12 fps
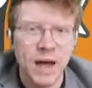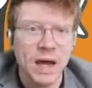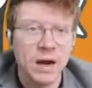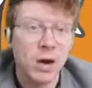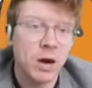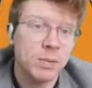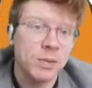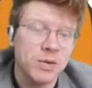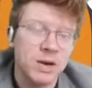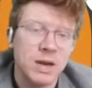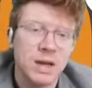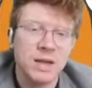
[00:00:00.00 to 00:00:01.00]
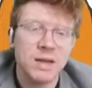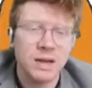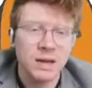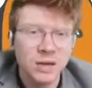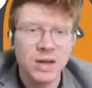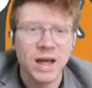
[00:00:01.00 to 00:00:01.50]
an opportunity to
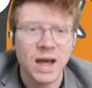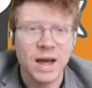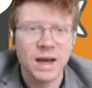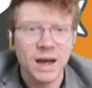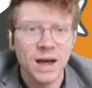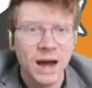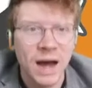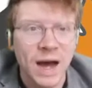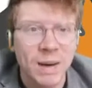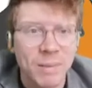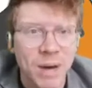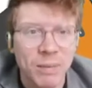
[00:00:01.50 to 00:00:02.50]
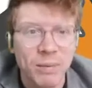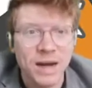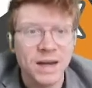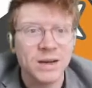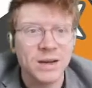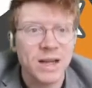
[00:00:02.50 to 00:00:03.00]
look at a
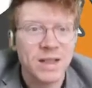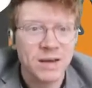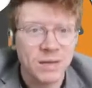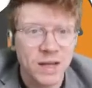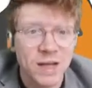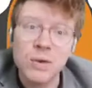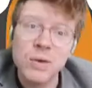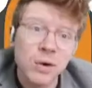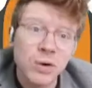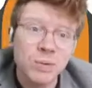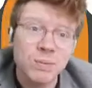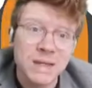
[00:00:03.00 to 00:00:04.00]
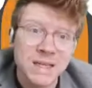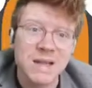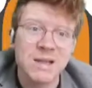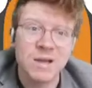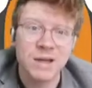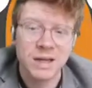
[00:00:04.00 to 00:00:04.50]
practical activity you could
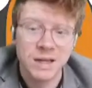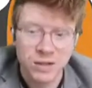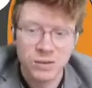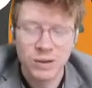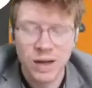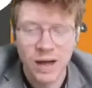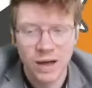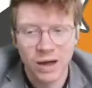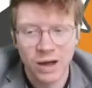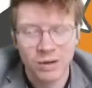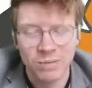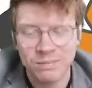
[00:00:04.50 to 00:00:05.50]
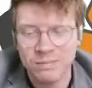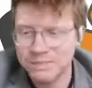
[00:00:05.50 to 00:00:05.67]
potentially do at home.